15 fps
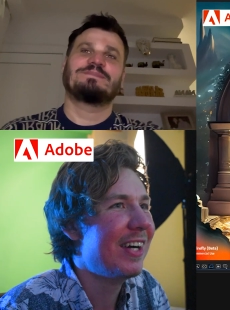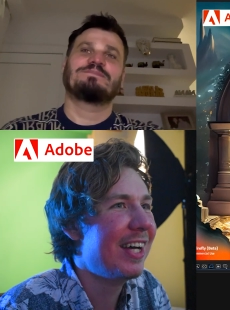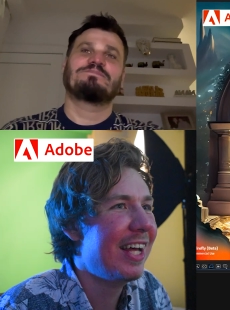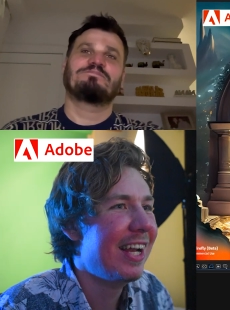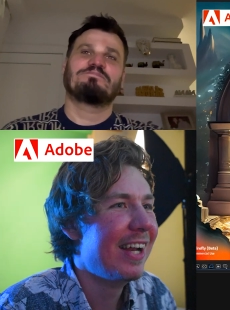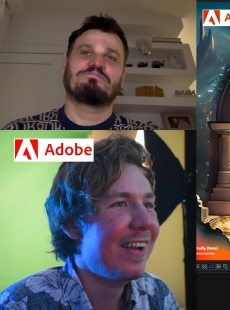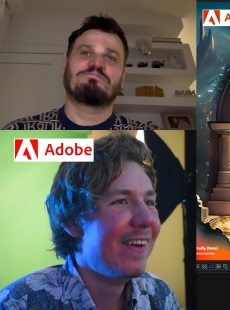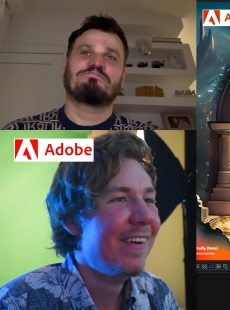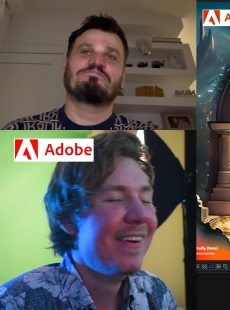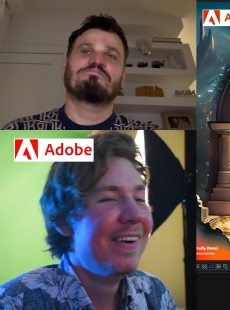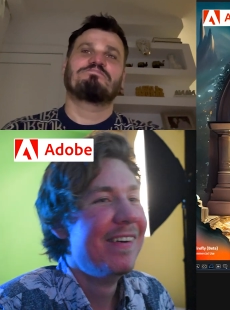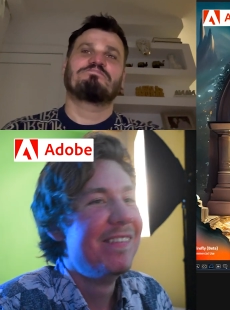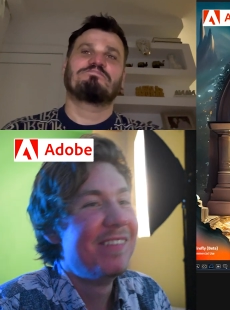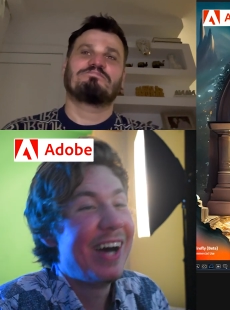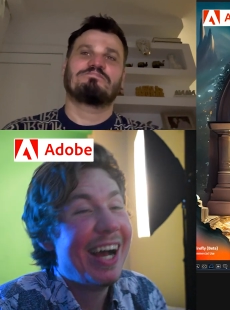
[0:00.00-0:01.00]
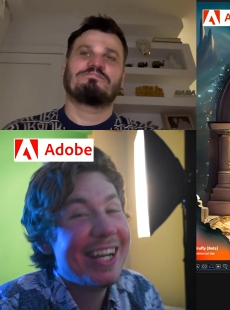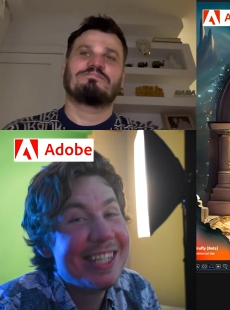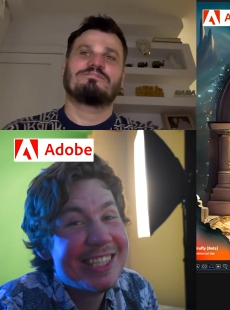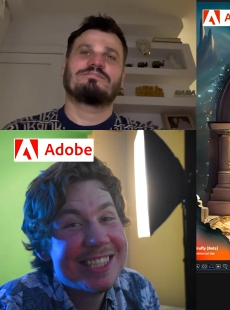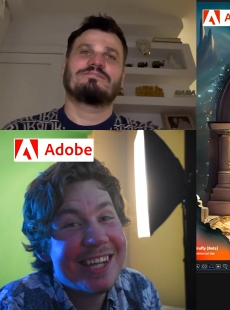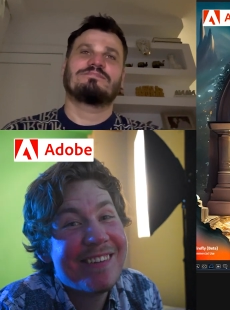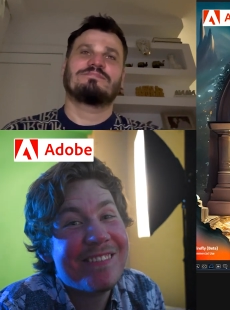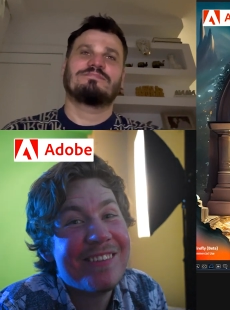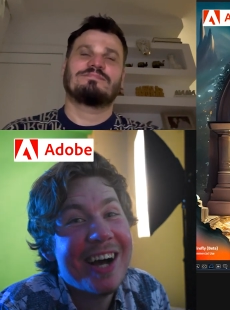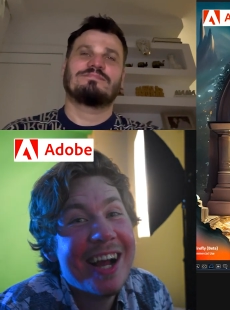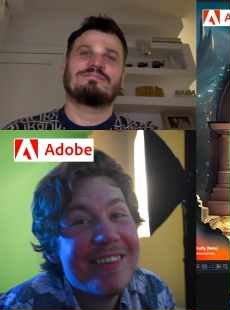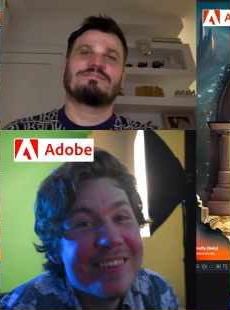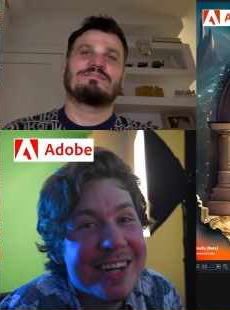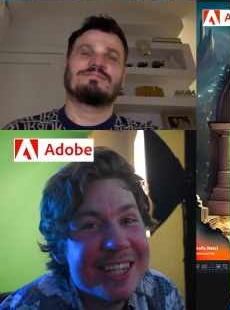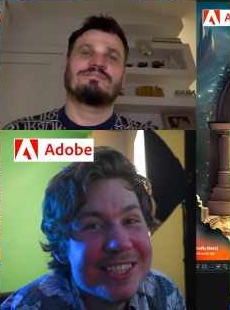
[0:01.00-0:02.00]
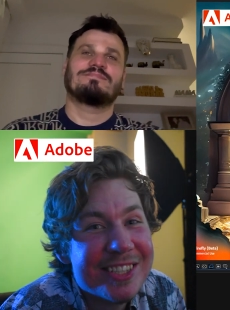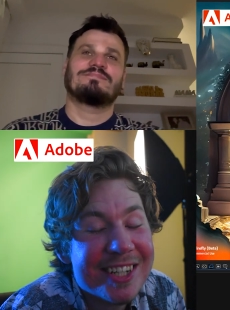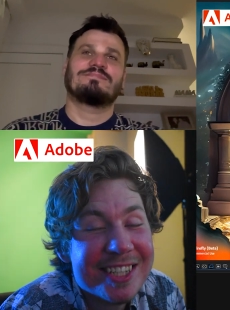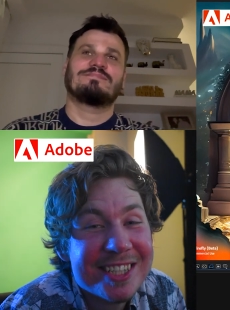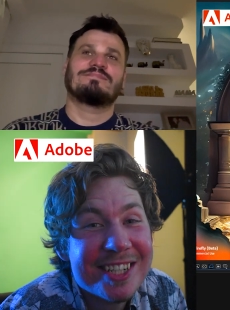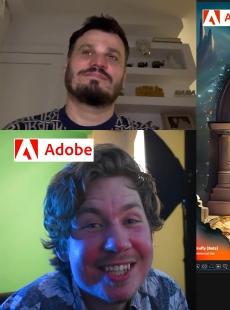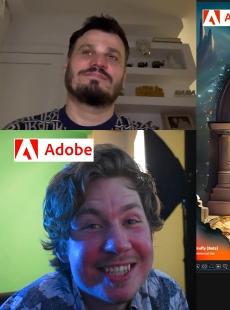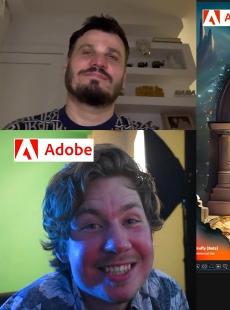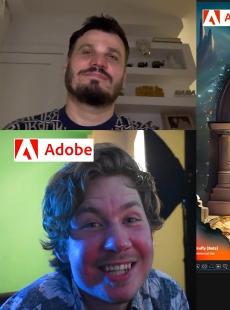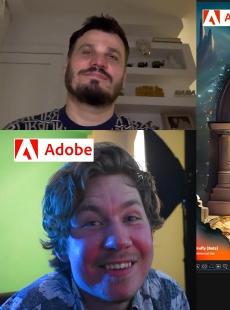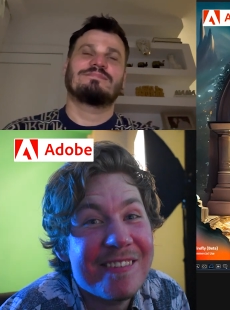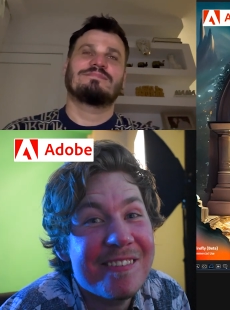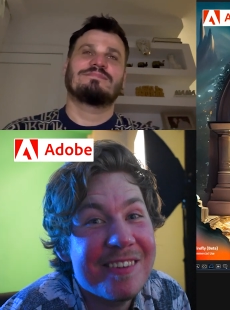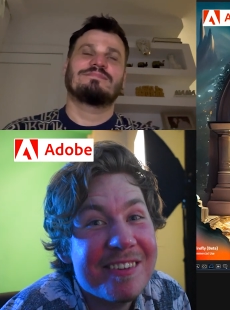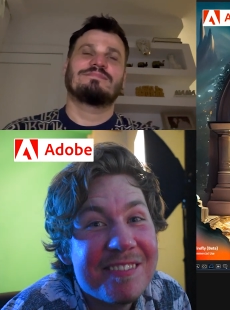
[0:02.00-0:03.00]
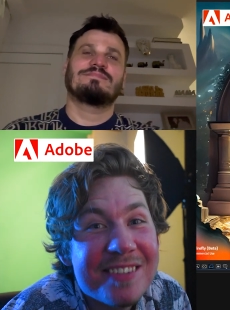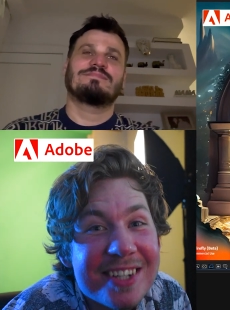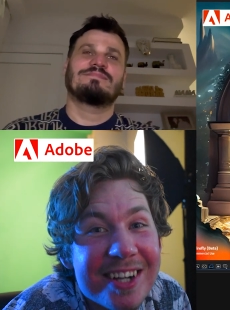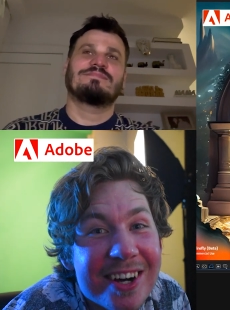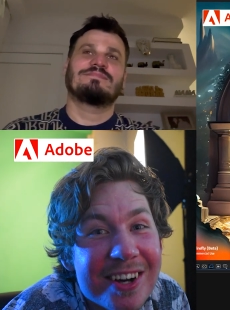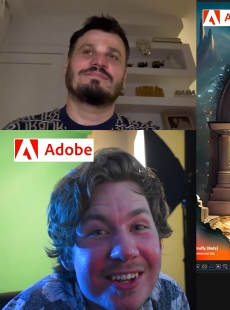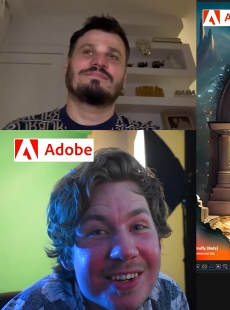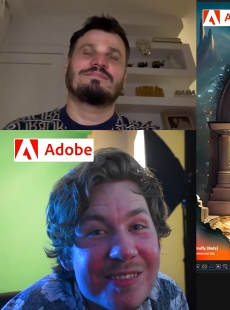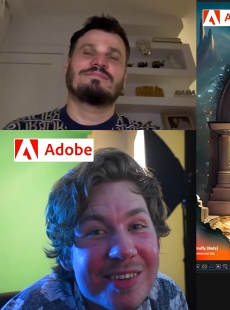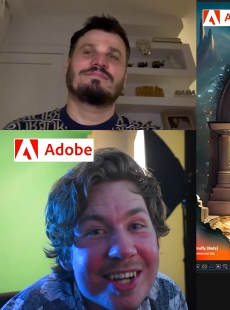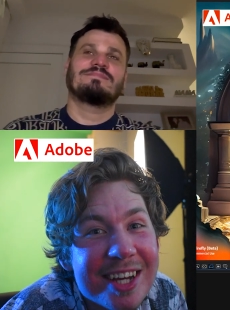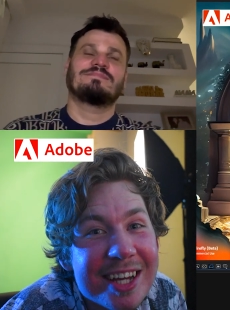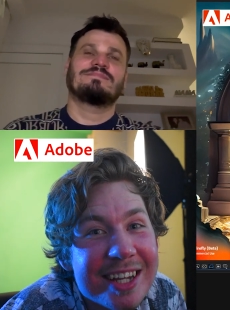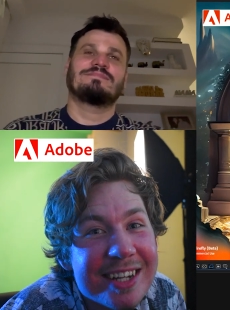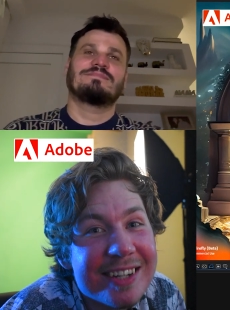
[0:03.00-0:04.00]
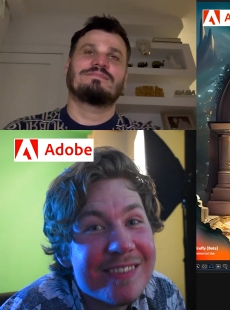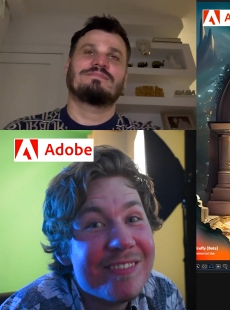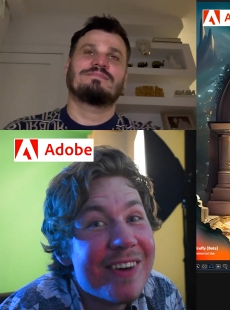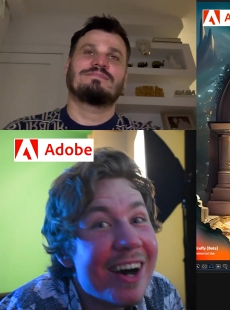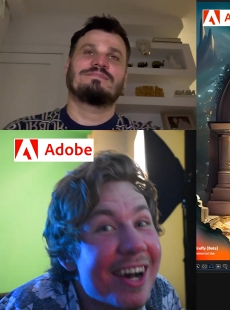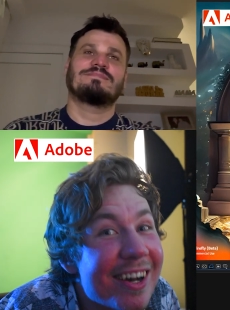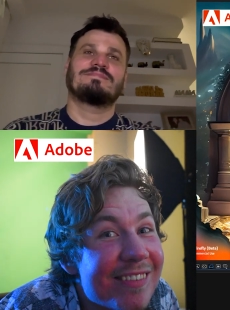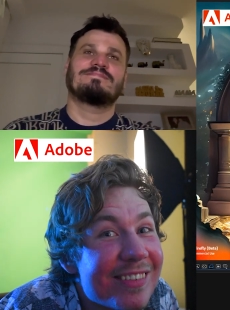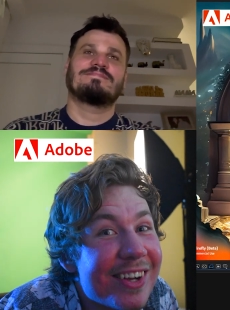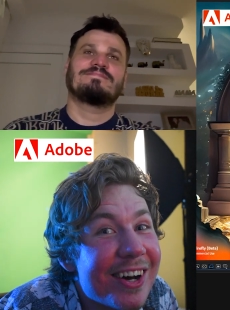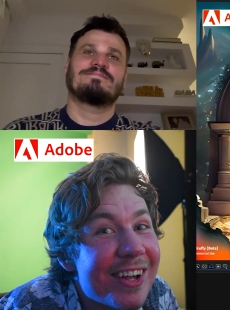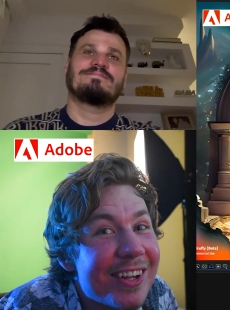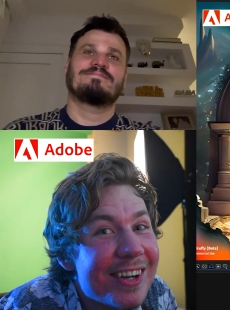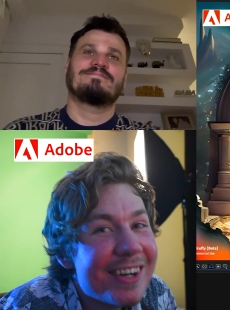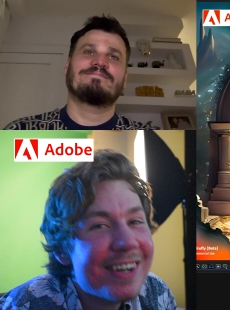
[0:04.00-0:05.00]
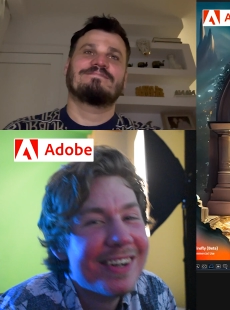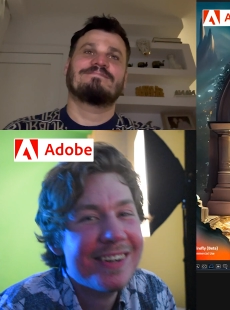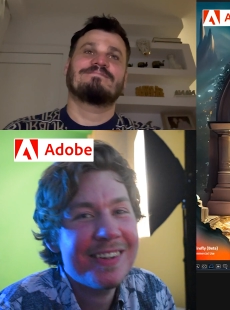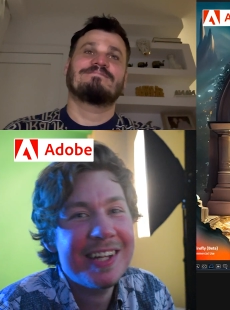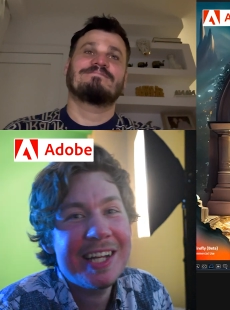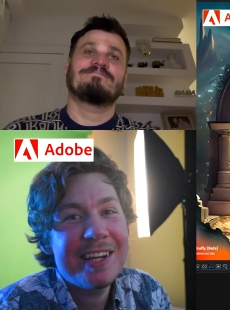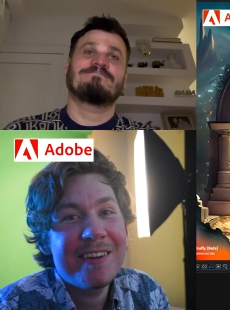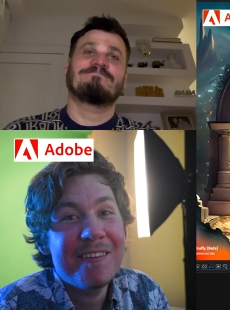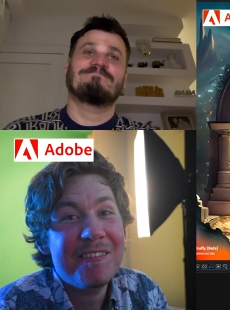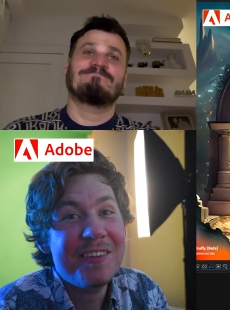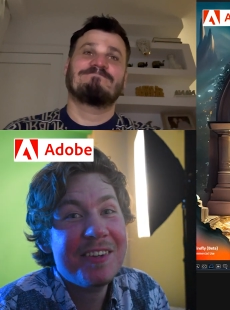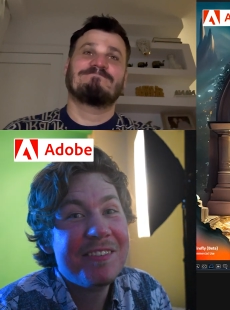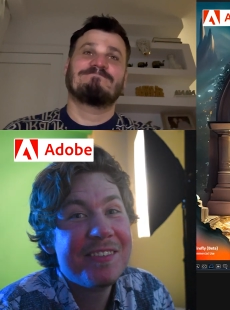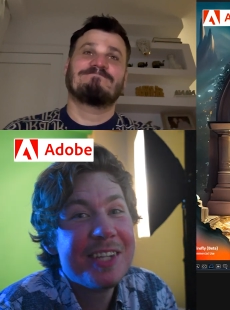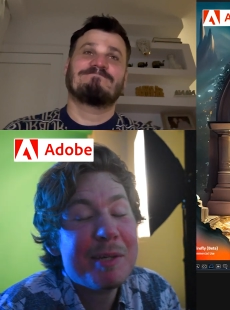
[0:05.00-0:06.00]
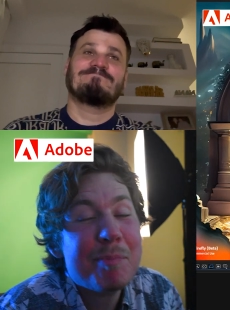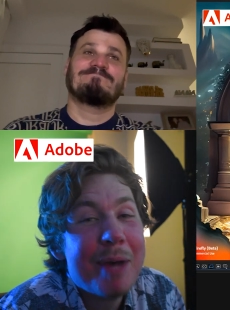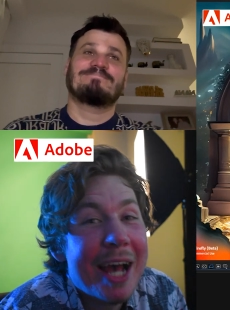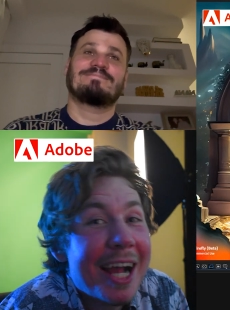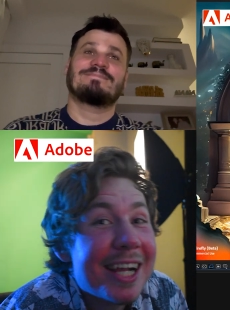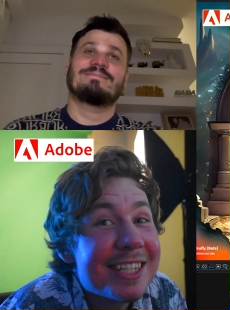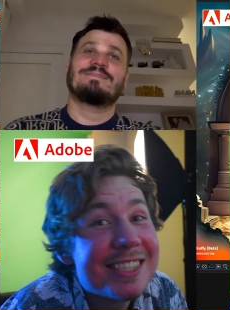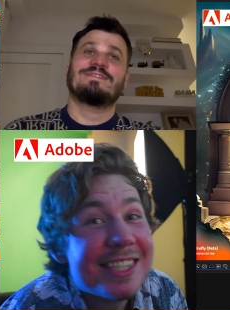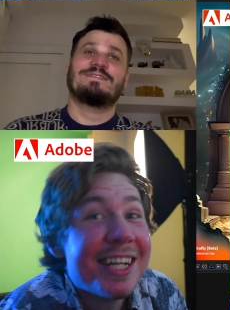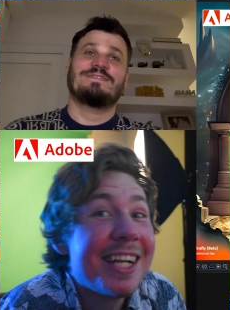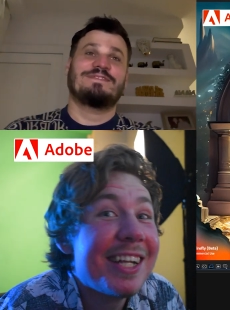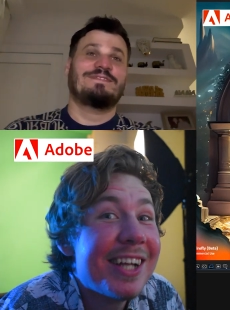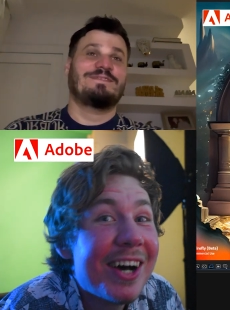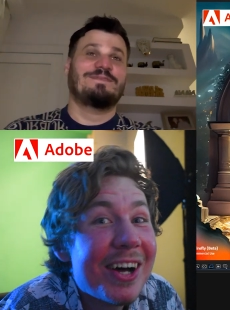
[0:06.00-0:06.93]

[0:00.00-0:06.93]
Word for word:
Speaker 1: what? Did you say 500? Are you sure you didn't say $50 bet? $5? 50 Pakistan